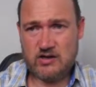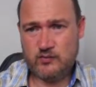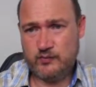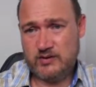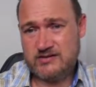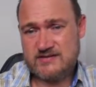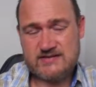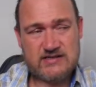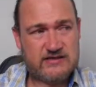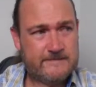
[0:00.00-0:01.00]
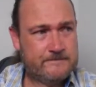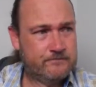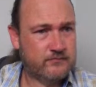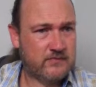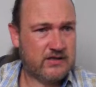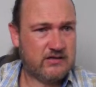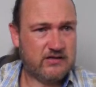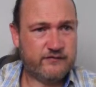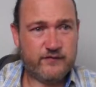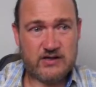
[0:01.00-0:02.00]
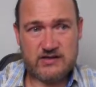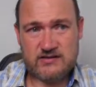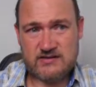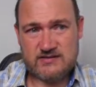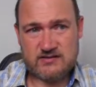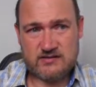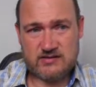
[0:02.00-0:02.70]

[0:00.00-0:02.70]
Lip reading: We're going to see a fairly decent